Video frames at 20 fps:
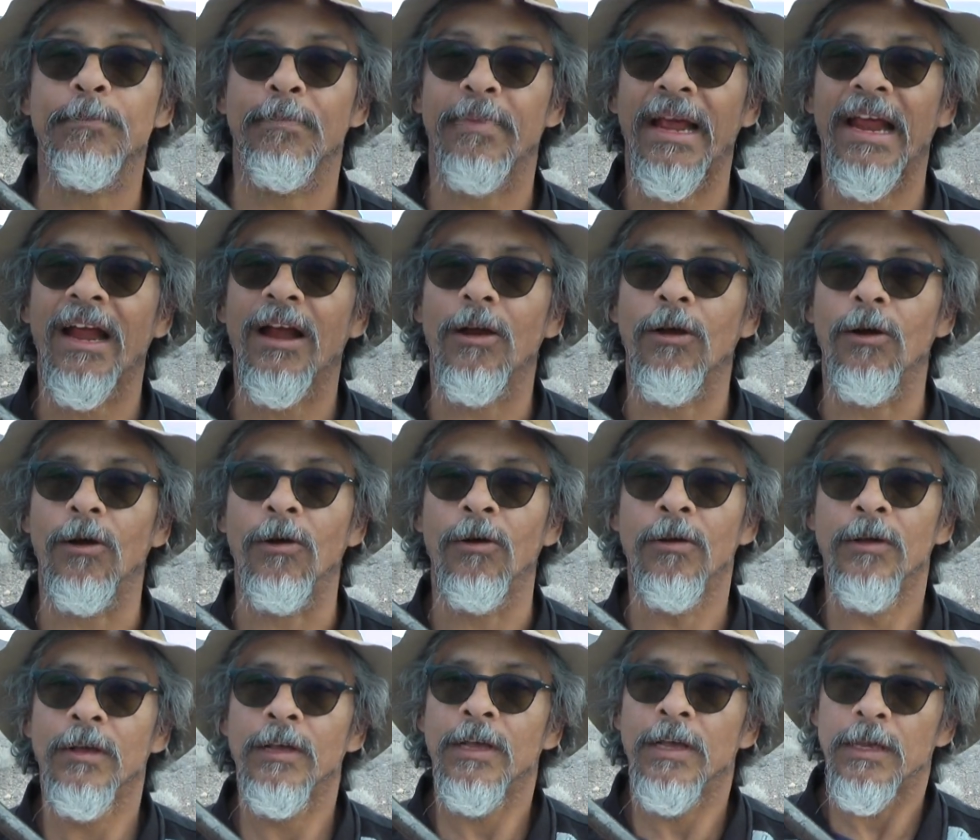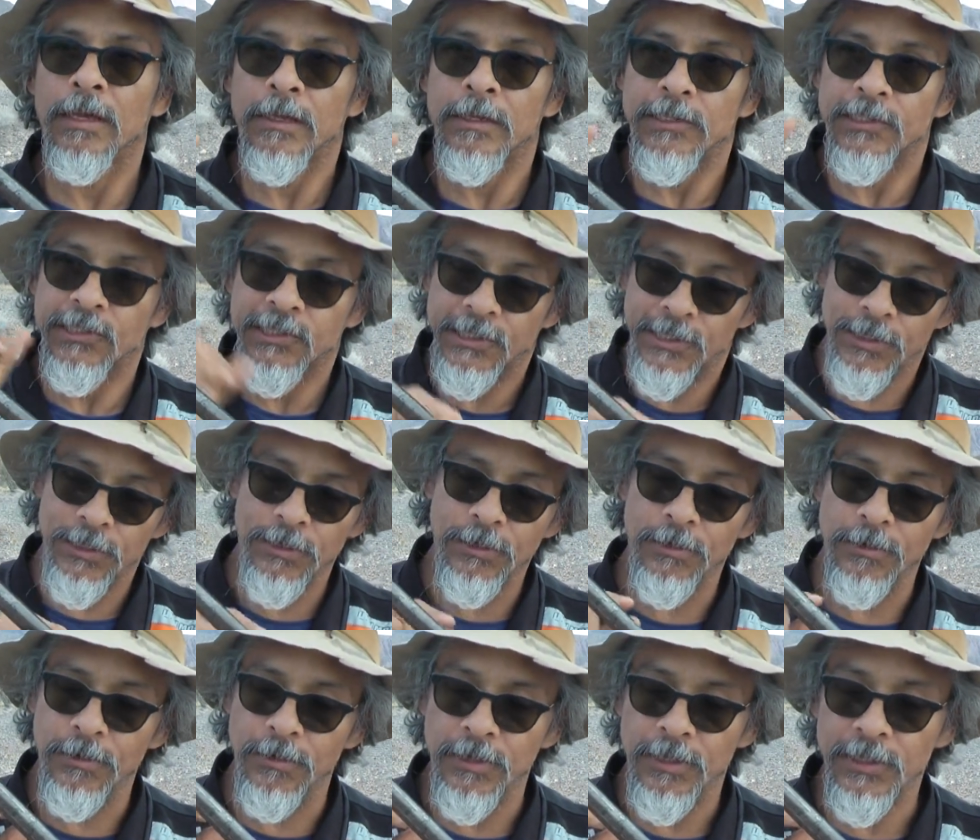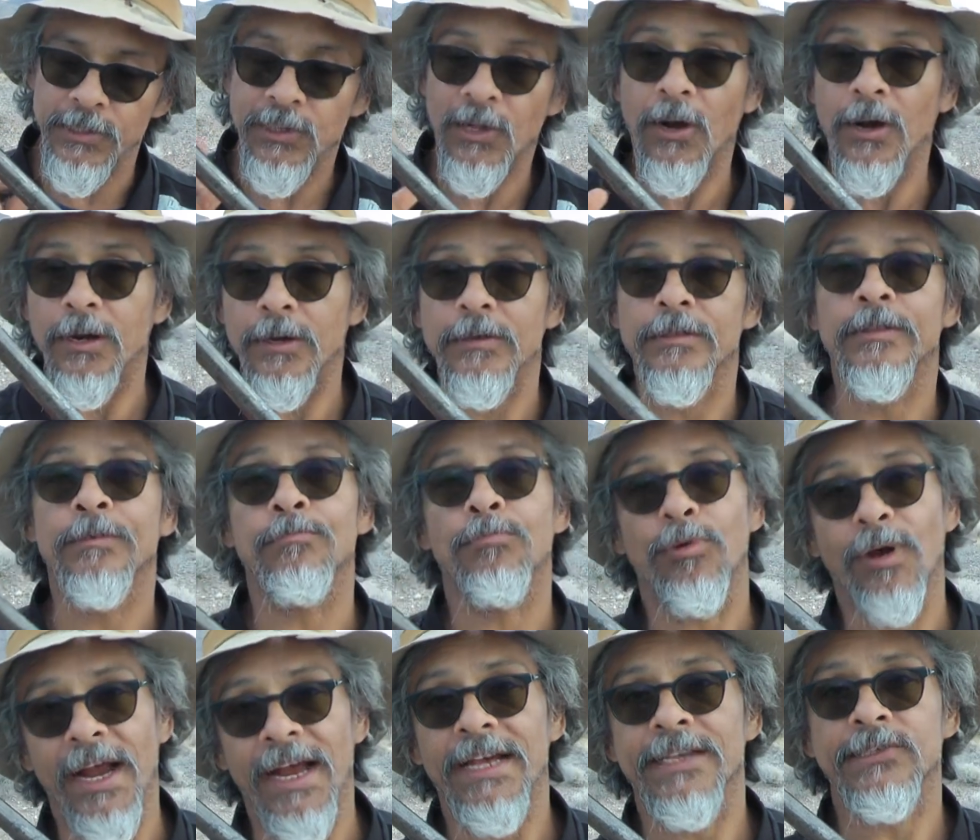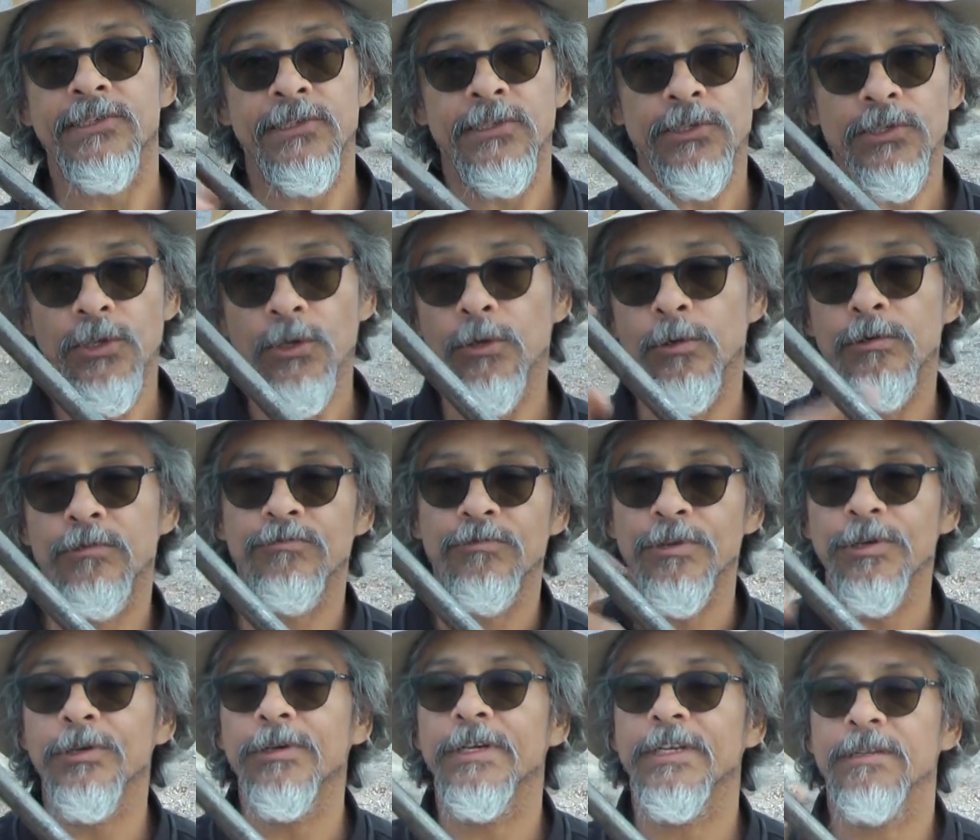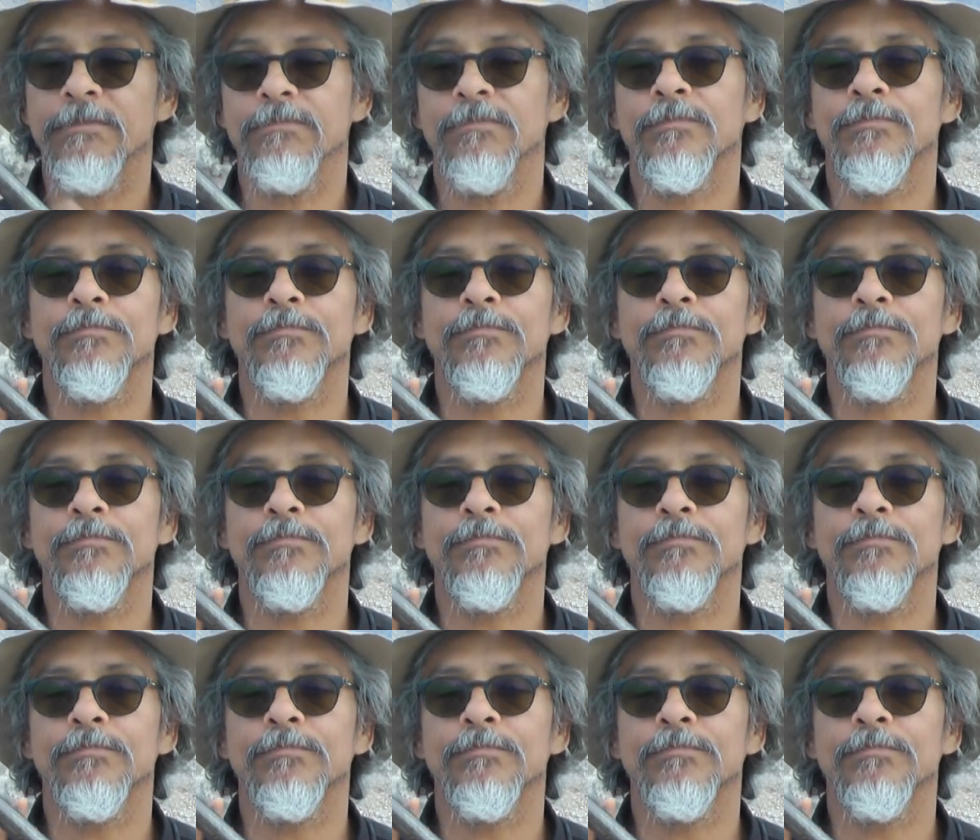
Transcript: barrel. Steel is harder than brass, and so it would really